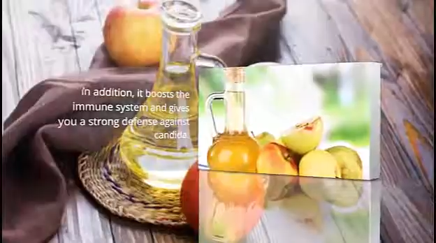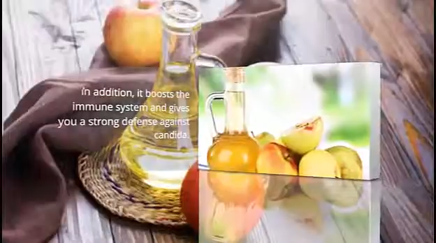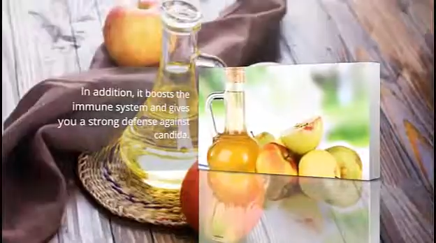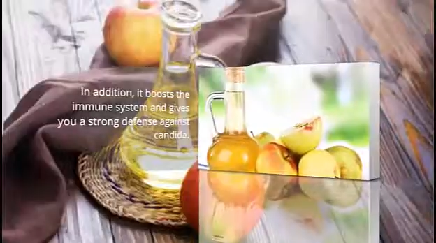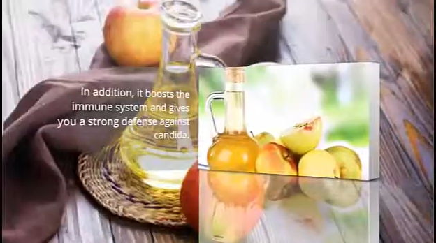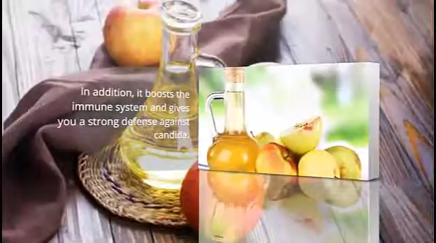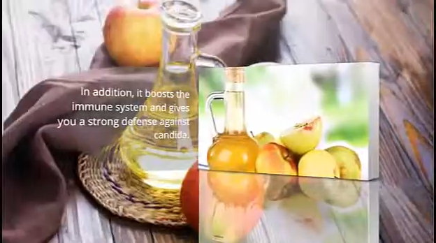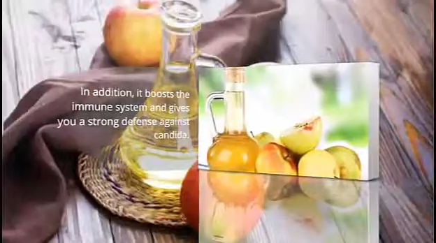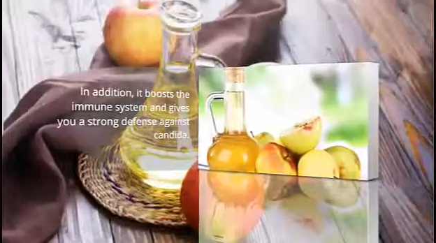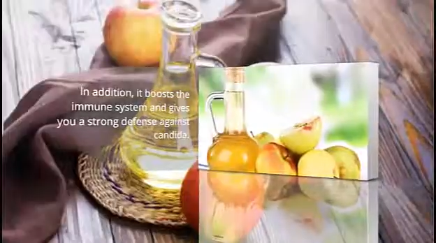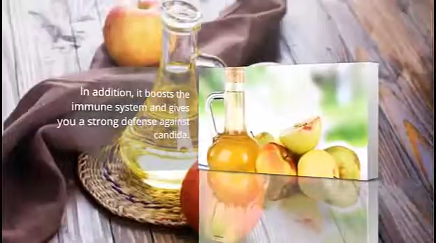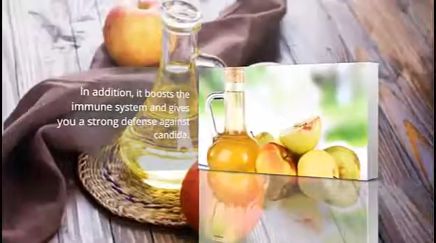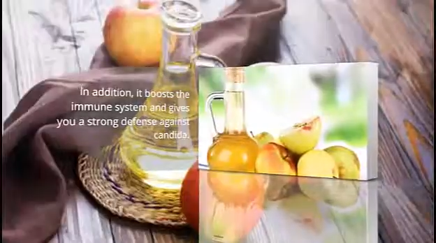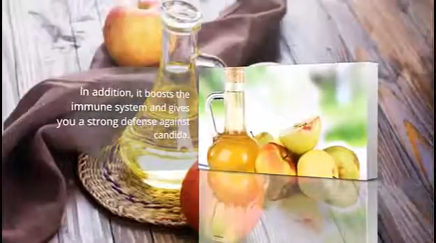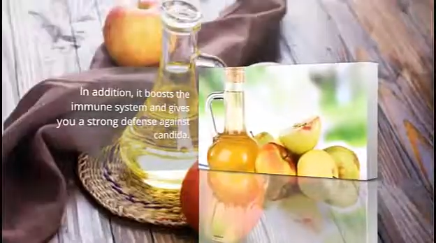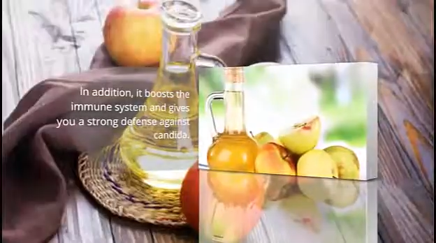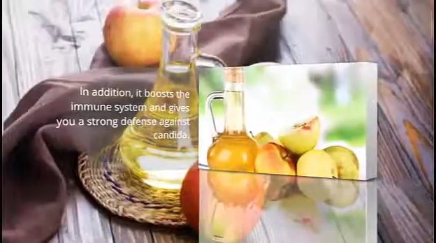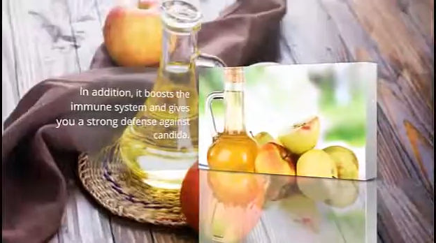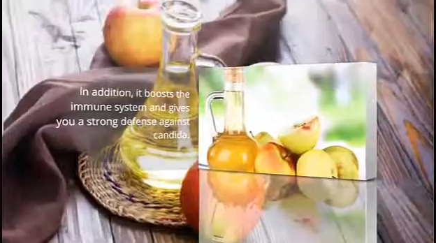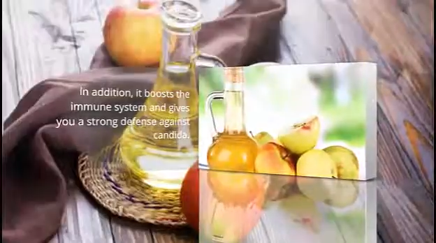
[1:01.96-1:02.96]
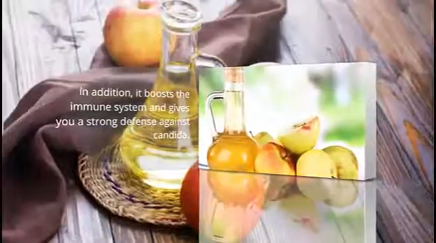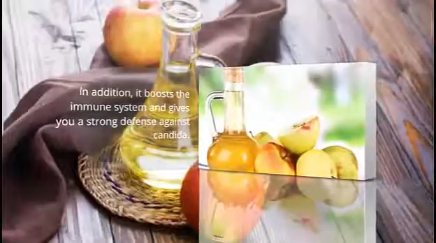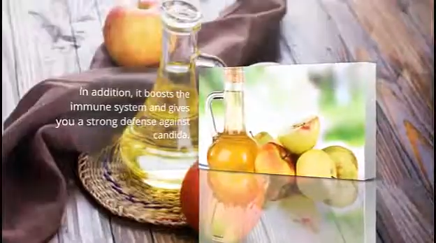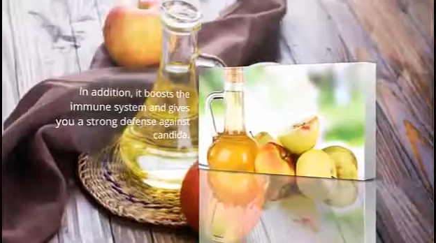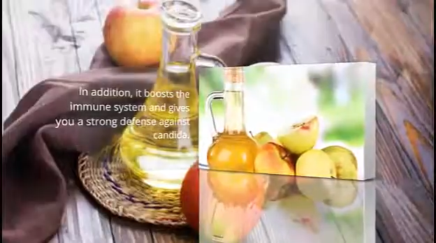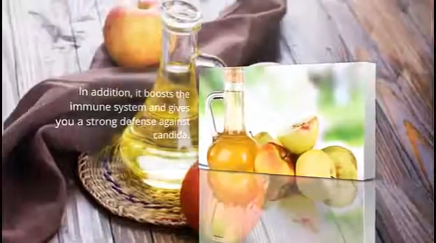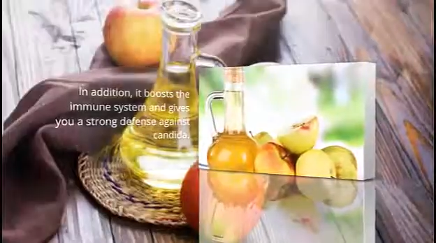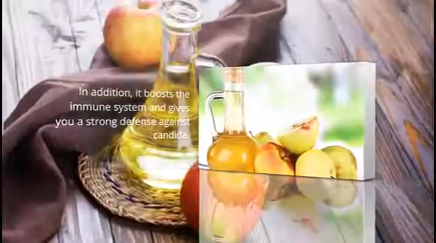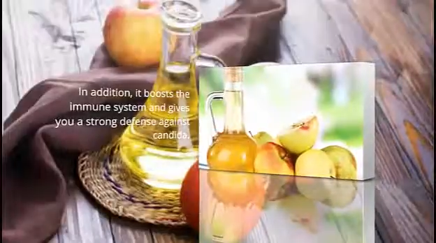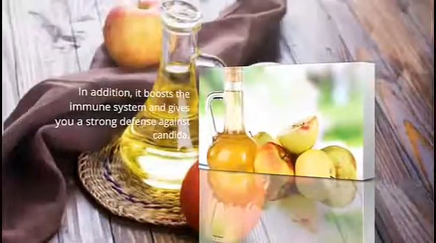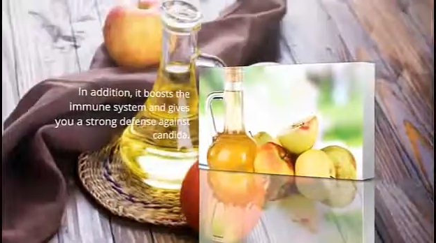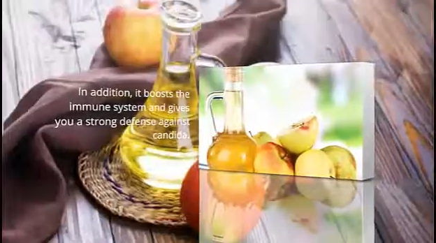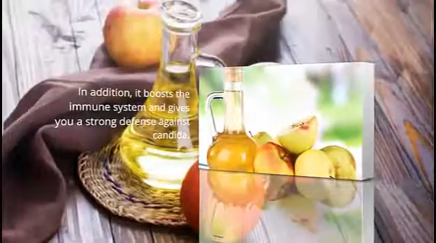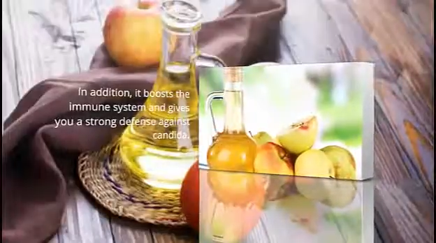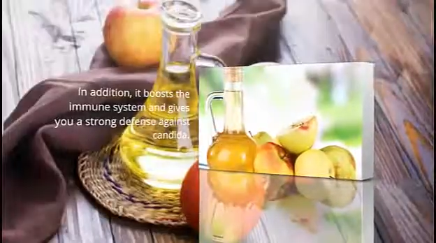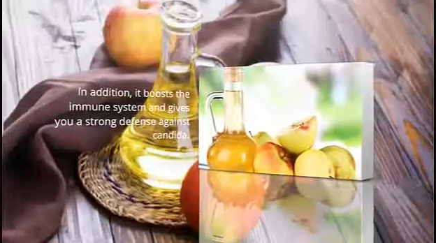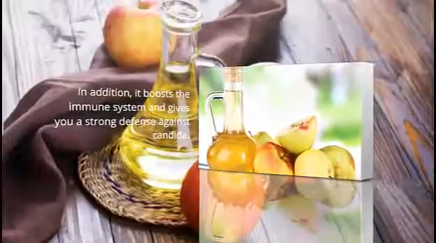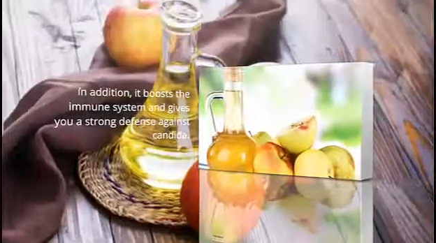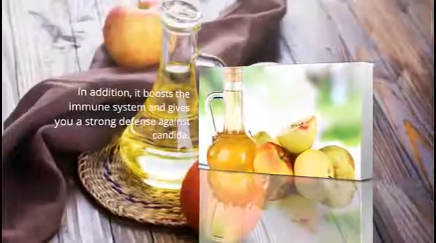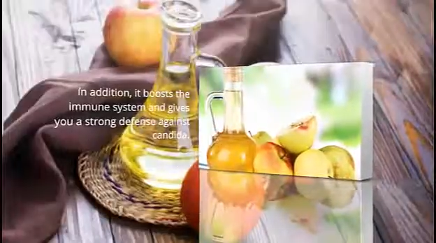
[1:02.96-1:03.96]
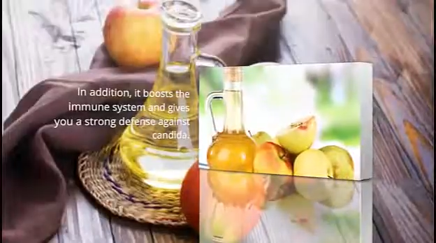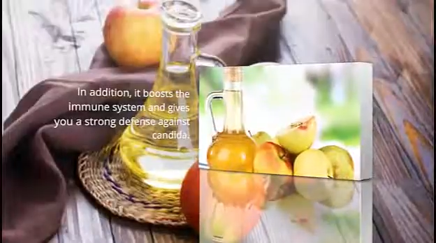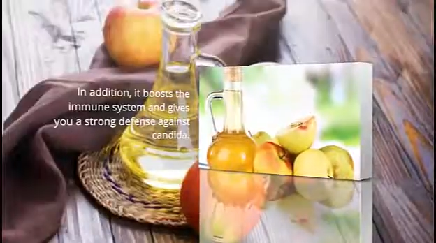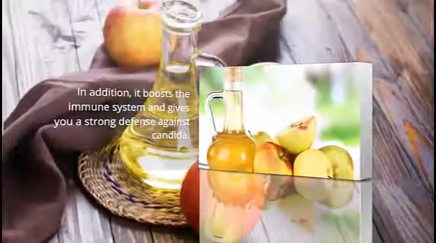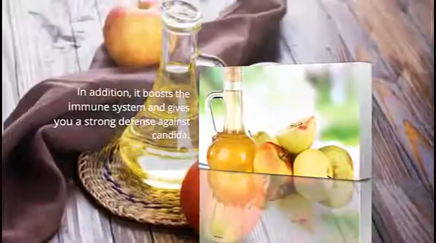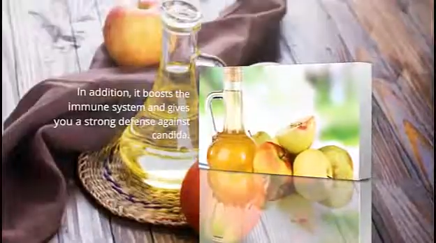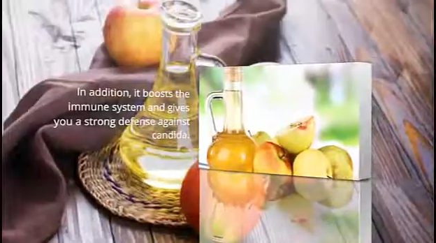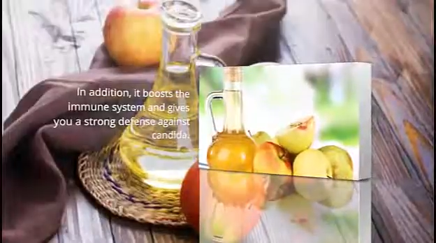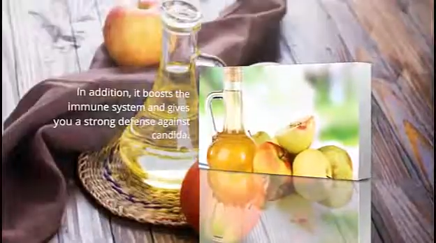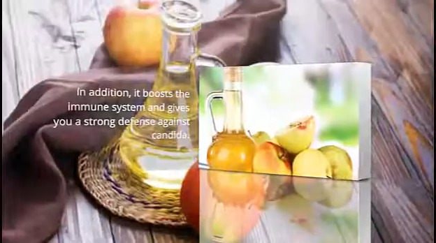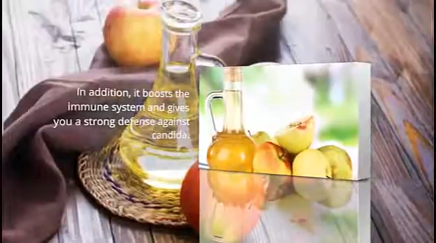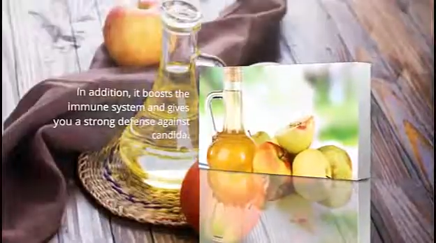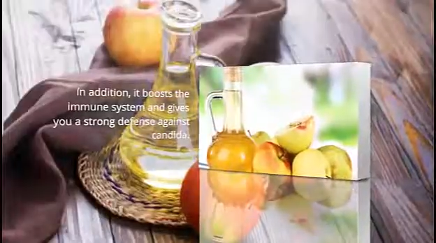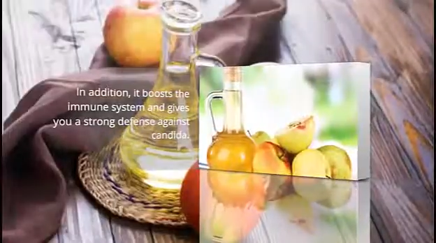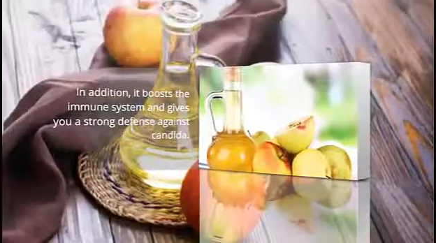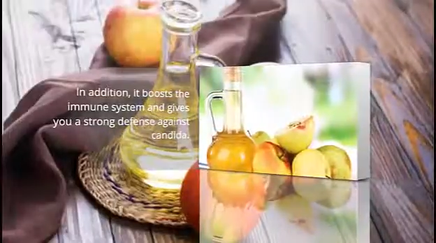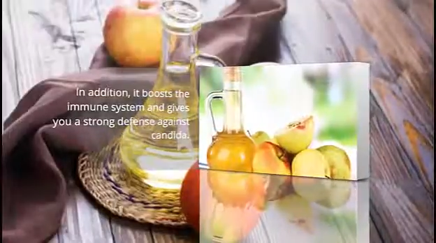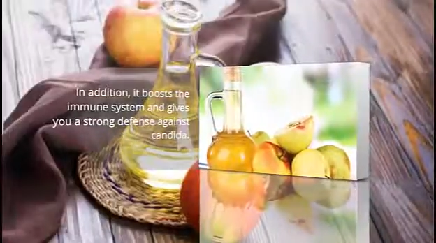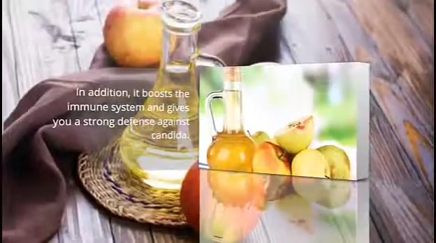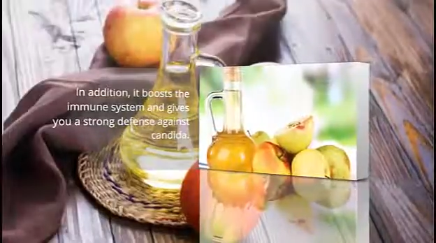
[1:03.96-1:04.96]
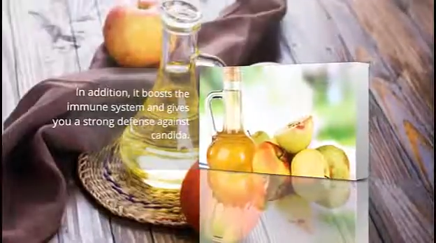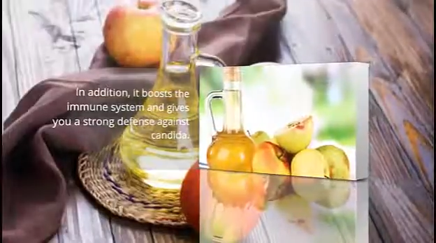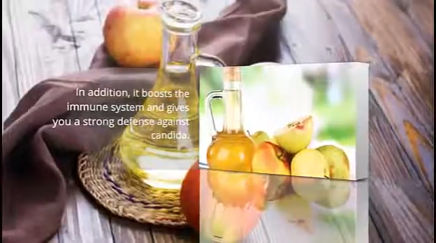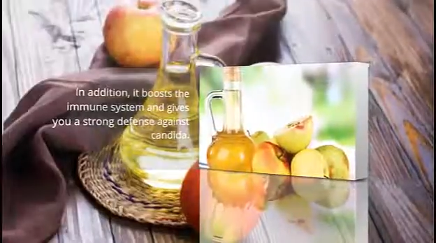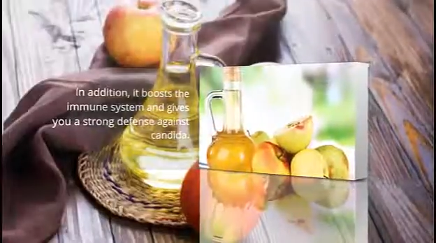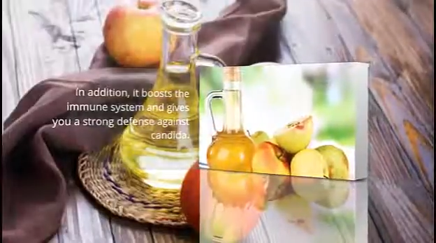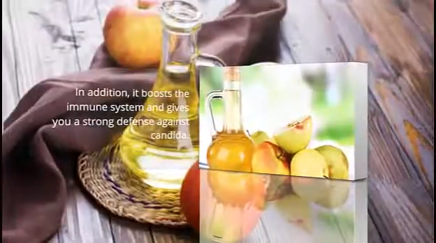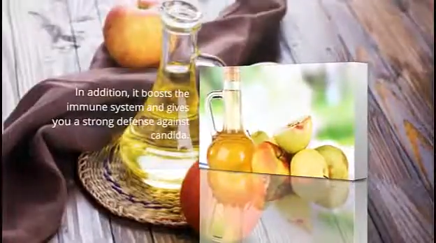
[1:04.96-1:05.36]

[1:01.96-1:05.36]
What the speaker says: [unreadable: no face in view]